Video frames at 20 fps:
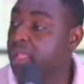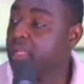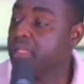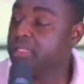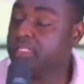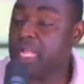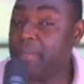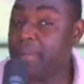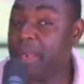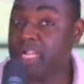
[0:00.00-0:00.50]

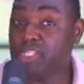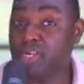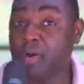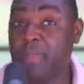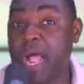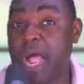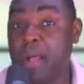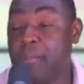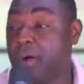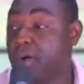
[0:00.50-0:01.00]
Time na John
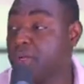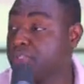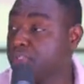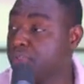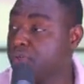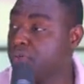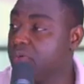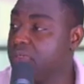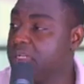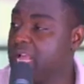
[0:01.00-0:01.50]
Mahama also
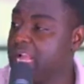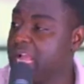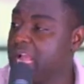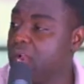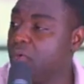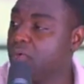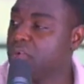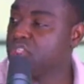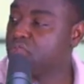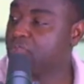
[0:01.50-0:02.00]
no. Na
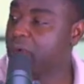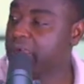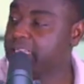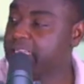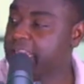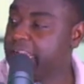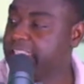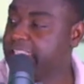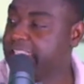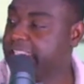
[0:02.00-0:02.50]
Ghana was
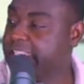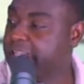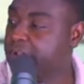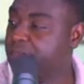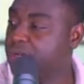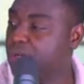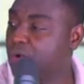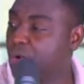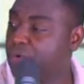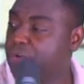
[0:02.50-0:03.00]
ranked
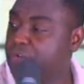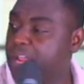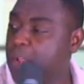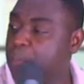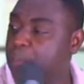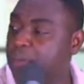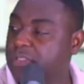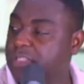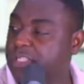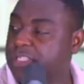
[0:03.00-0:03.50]
87. Osha your
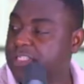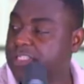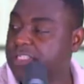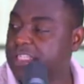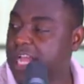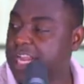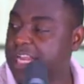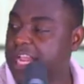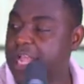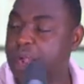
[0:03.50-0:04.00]
position
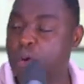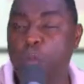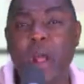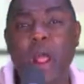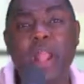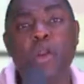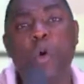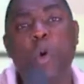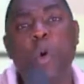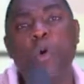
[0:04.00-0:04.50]
na
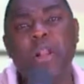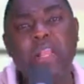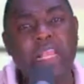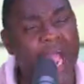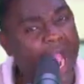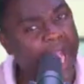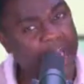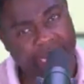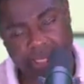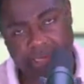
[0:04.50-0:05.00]

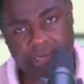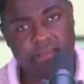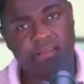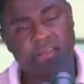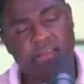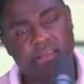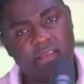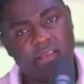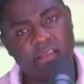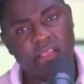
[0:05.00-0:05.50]
109.
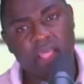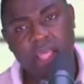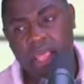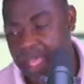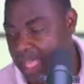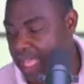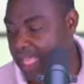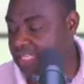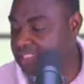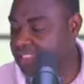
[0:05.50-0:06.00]

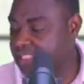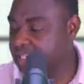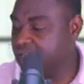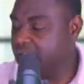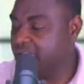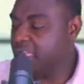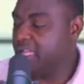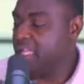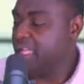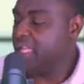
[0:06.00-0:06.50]
Into
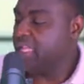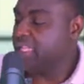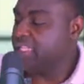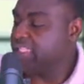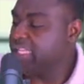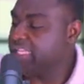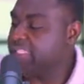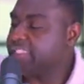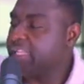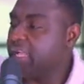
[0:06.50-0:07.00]

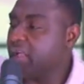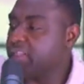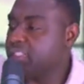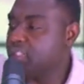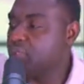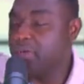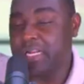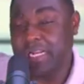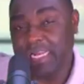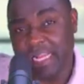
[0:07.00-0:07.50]
this tells
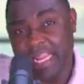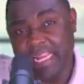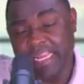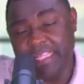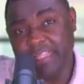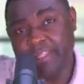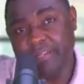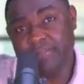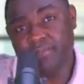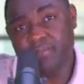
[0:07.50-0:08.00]
you
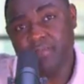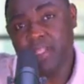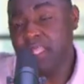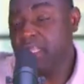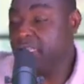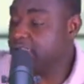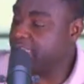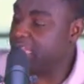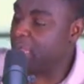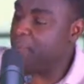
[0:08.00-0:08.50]
clearly.
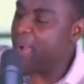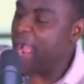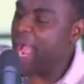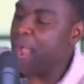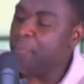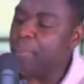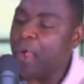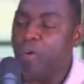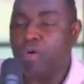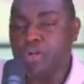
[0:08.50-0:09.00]
Say
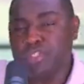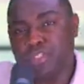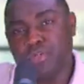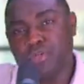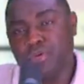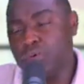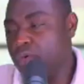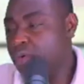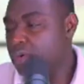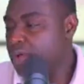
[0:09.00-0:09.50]
Mahama was
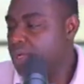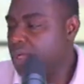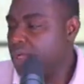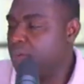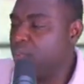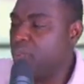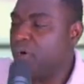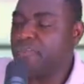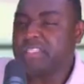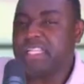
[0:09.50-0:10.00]
no.
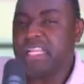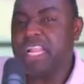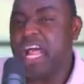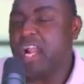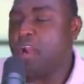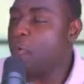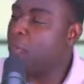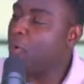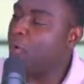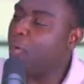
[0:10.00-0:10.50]
Professor
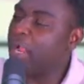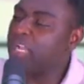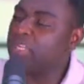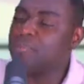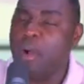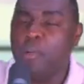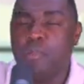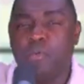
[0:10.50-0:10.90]
Nano Pokwajima